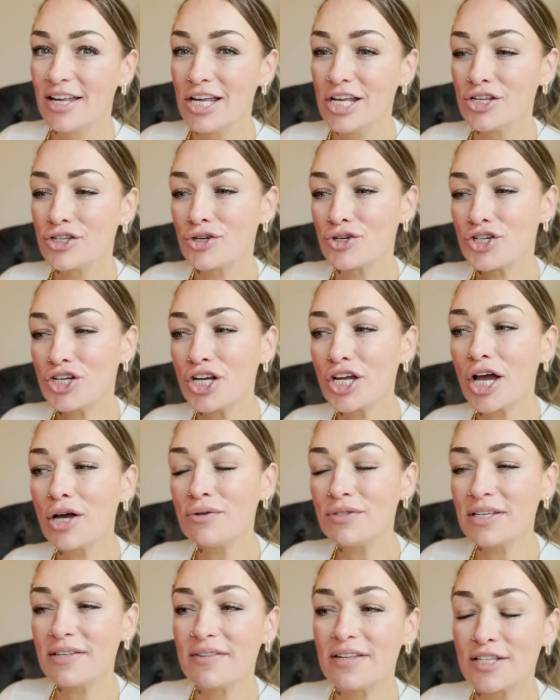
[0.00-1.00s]
So she
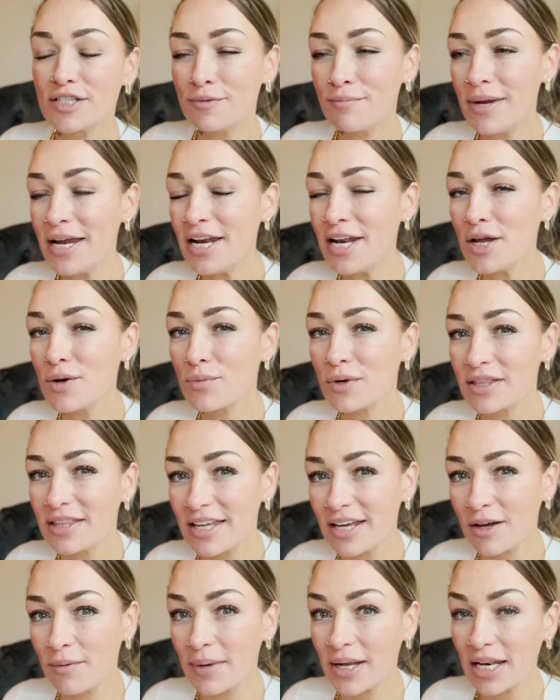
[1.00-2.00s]
goes in this meeting with
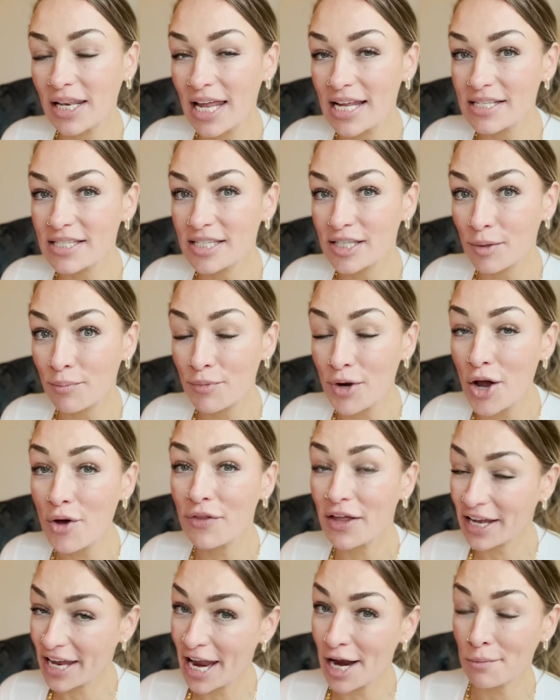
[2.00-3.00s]
them and lets them know
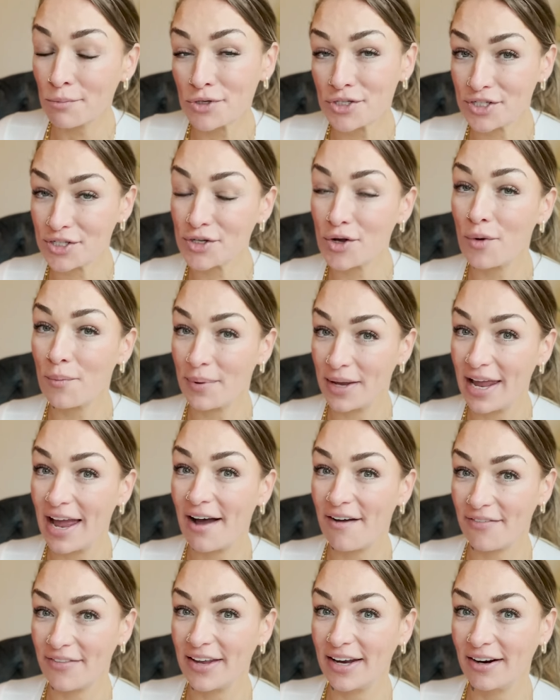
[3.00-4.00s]
that cameras is going to be
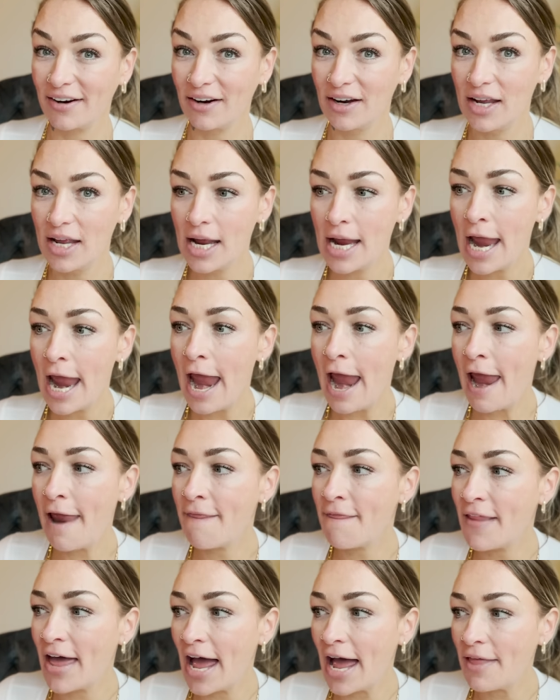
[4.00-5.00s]
out there
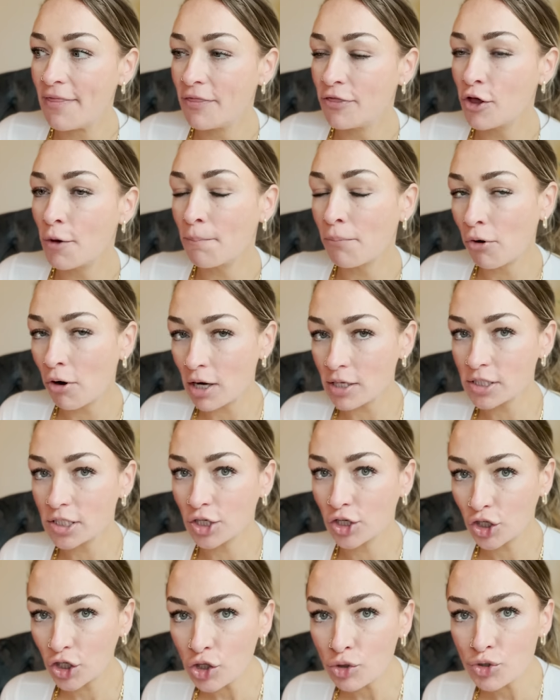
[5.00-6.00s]
and that the
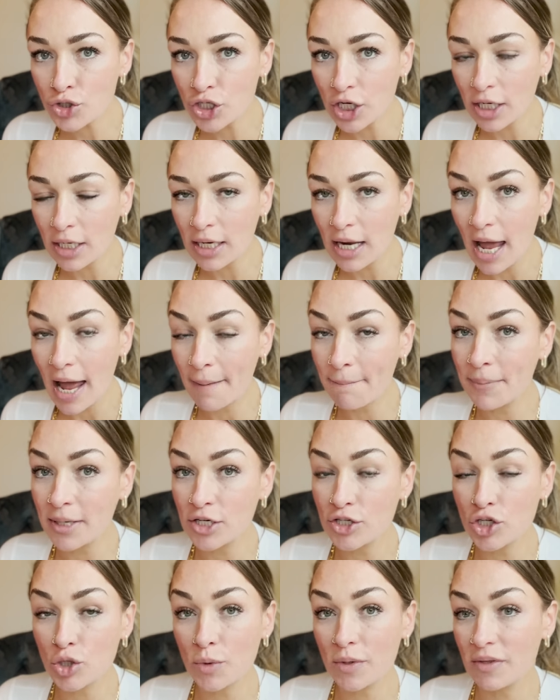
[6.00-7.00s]
prosecution had
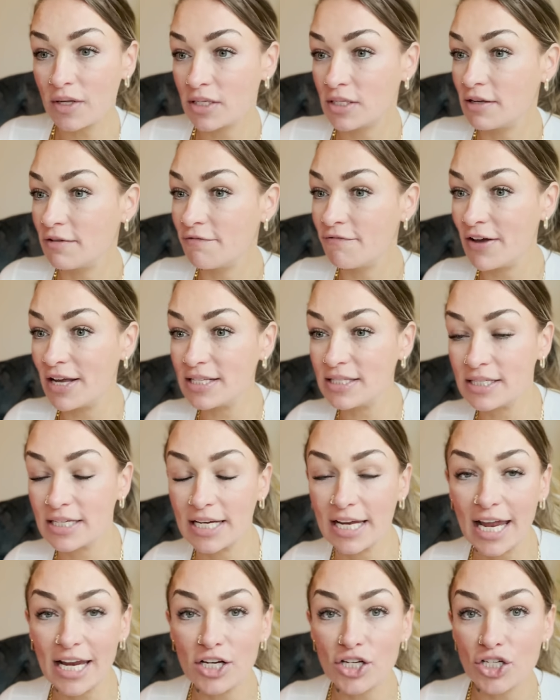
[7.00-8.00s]
been doing this
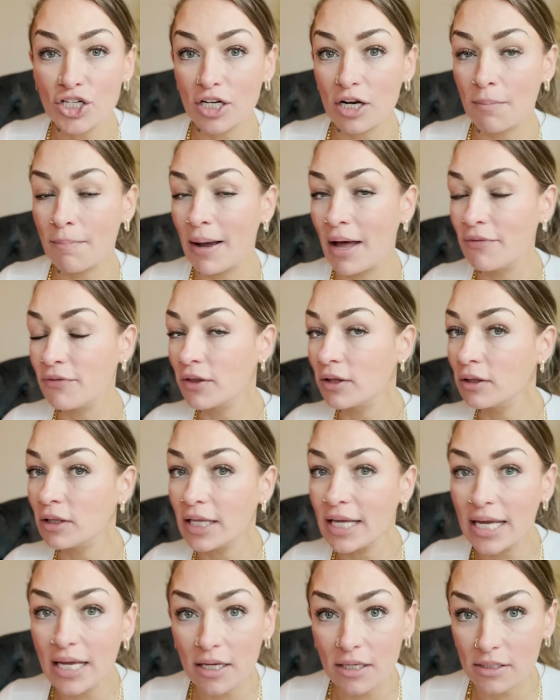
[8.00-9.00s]
investigation about the
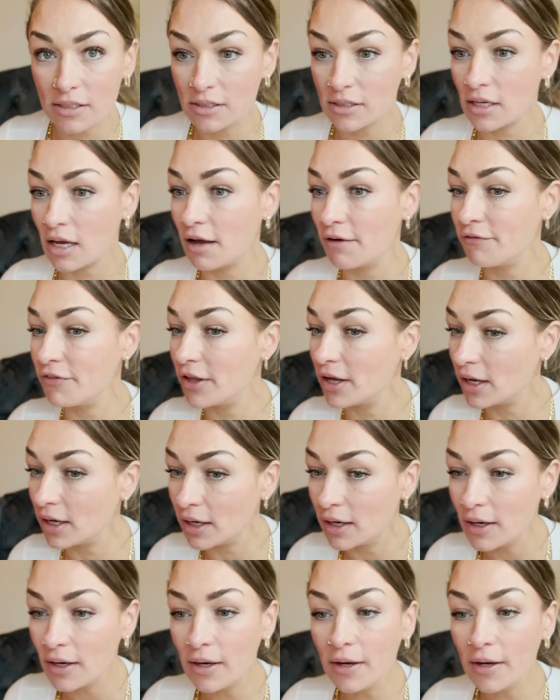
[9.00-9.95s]
leaks of the